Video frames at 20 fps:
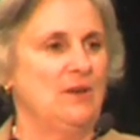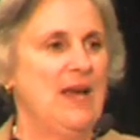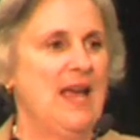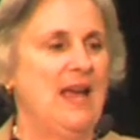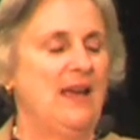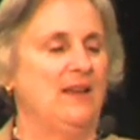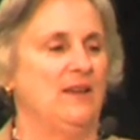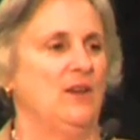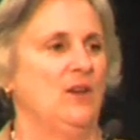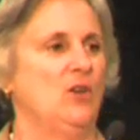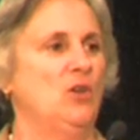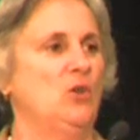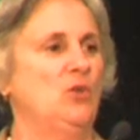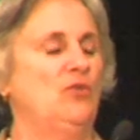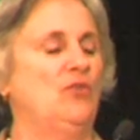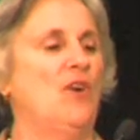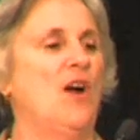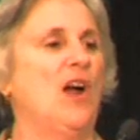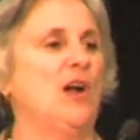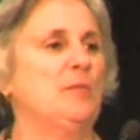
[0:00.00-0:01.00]
okay, who
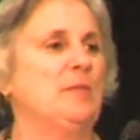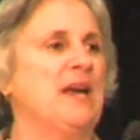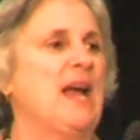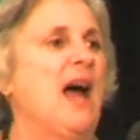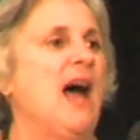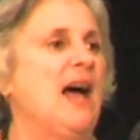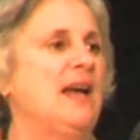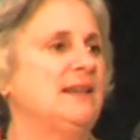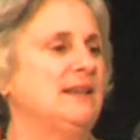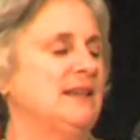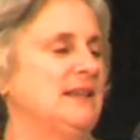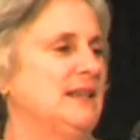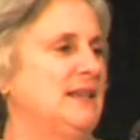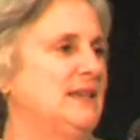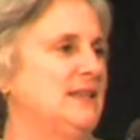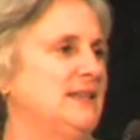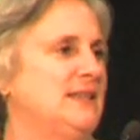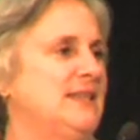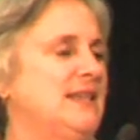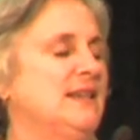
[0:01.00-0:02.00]
farmed cotton
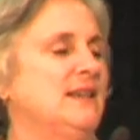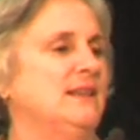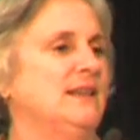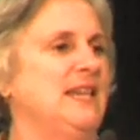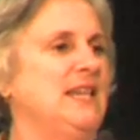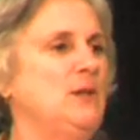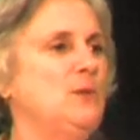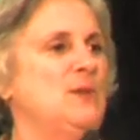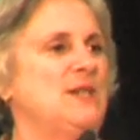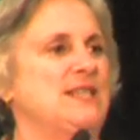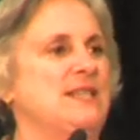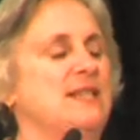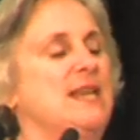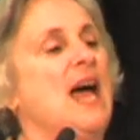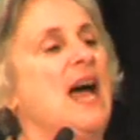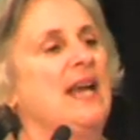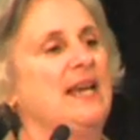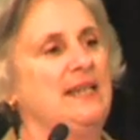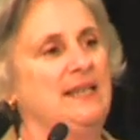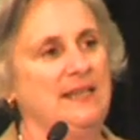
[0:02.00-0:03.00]
until he was
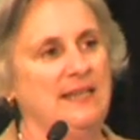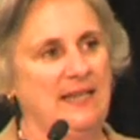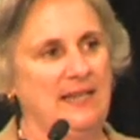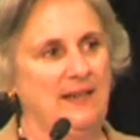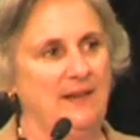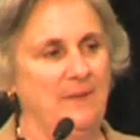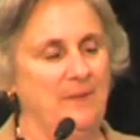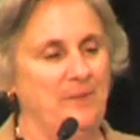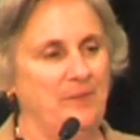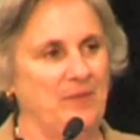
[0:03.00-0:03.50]
90,